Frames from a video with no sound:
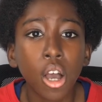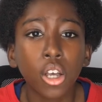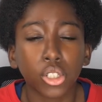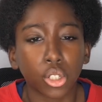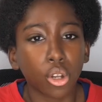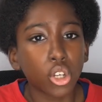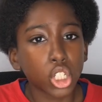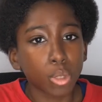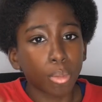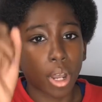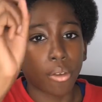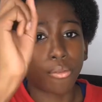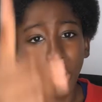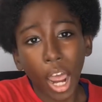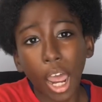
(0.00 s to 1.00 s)
So those are my
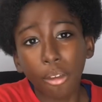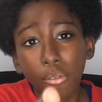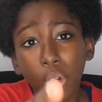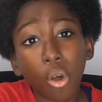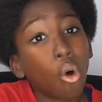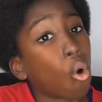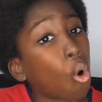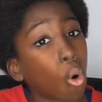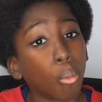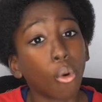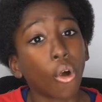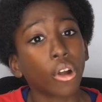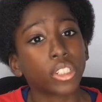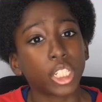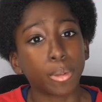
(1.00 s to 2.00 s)
5 or
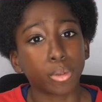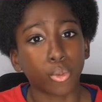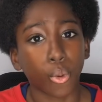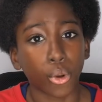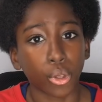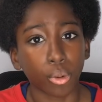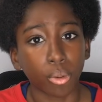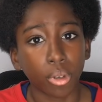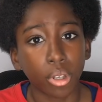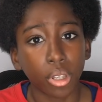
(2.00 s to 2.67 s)
more tips for you.